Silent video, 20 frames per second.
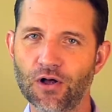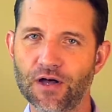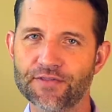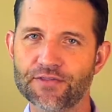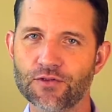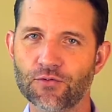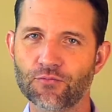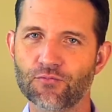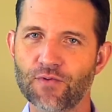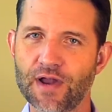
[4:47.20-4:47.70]
on
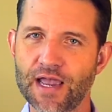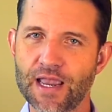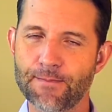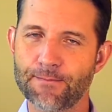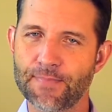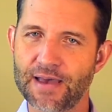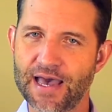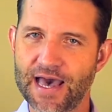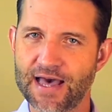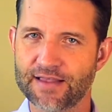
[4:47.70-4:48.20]
the right
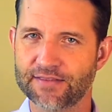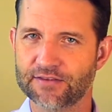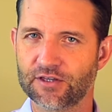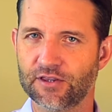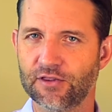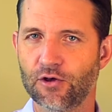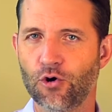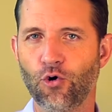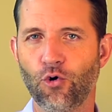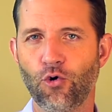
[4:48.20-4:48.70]
path to
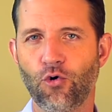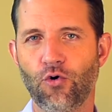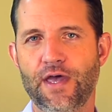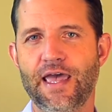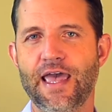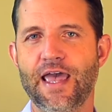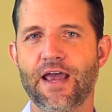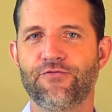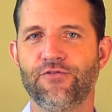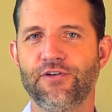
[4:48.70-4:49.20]
the hole
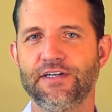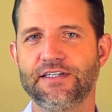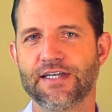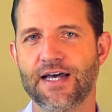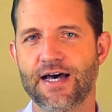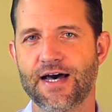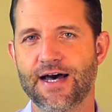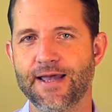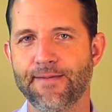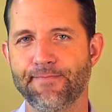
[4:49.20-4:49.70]
every
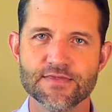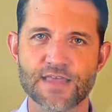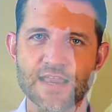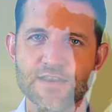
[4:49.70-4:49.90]
time. They